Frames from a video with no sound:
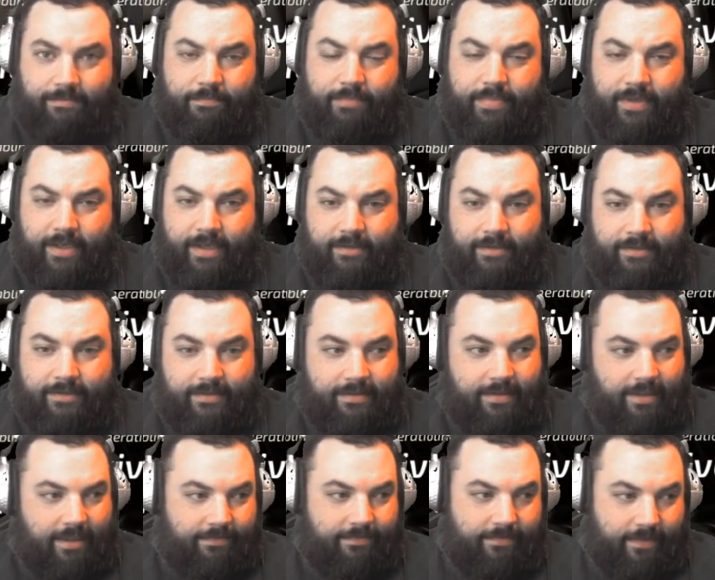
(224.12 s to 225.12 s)
some better
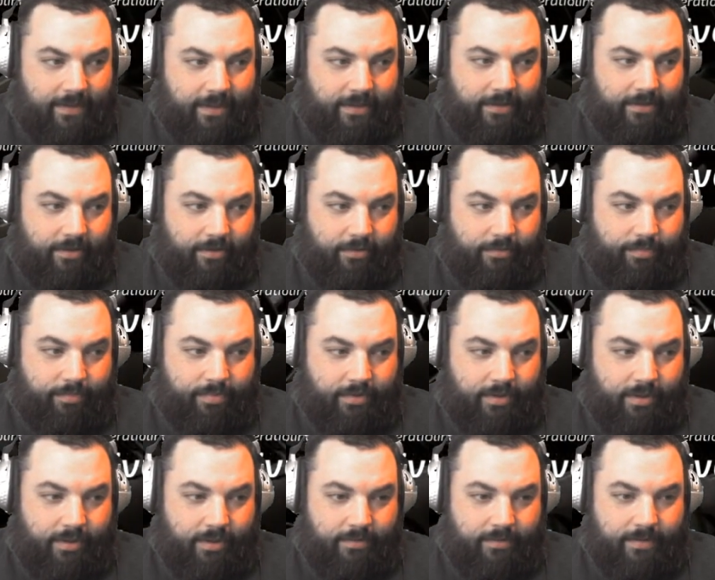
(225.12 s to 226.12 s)
stuff than
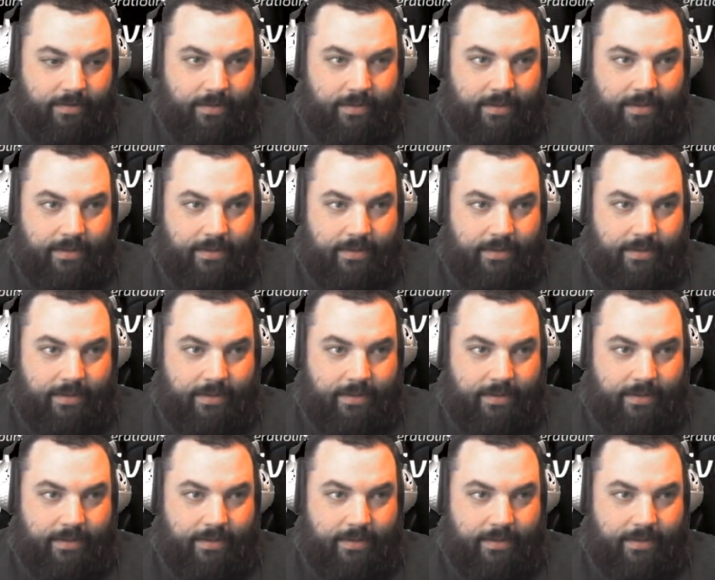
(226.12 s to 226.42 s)
GoPro.